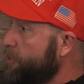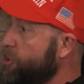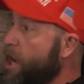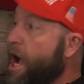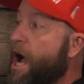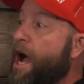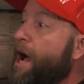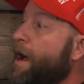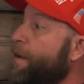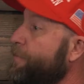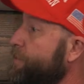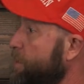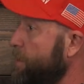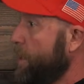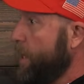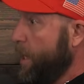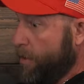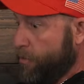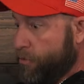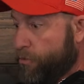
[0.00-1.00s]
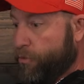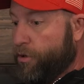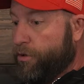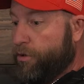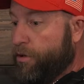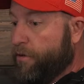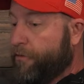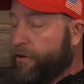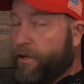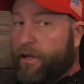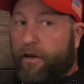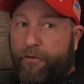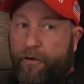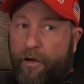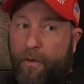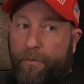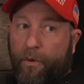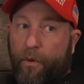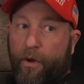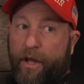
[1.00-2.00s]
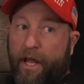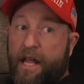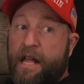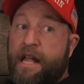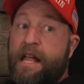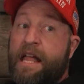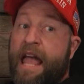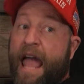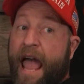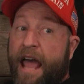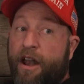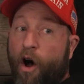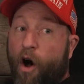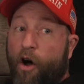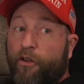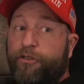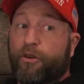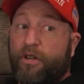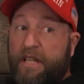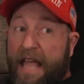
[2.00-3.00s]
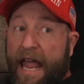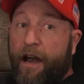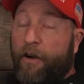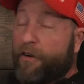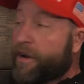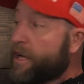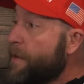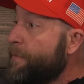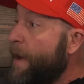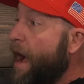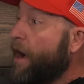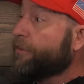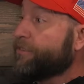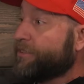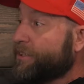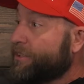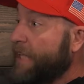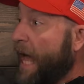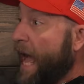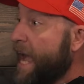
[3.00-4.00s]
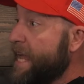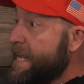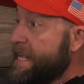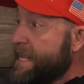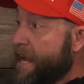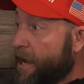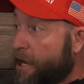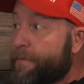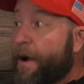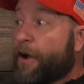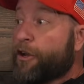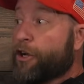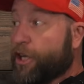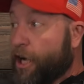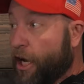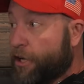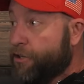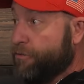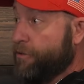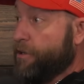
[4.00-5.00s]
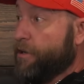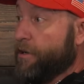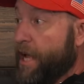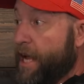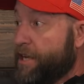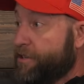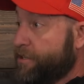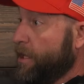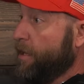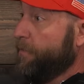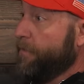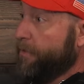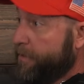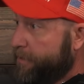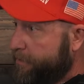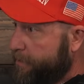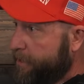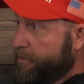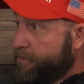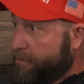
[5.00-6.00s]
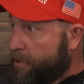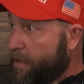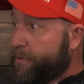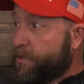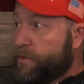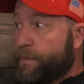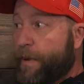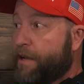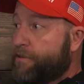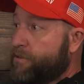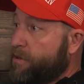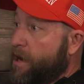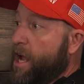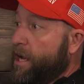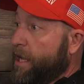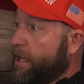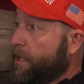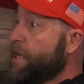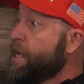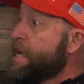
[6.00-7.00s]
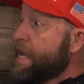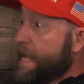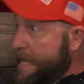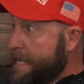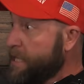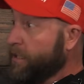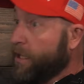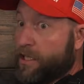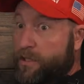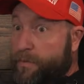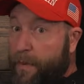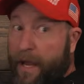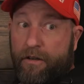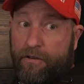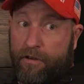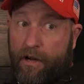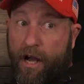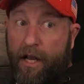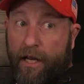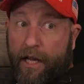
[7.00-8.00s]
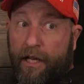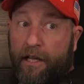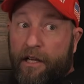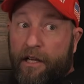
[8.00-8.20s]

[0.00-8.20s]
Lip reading: jobs and doing good for your employee, and also caring about society, caring about your country, your nation. I mean, we see Trump is patriotic. Elon's patriotic.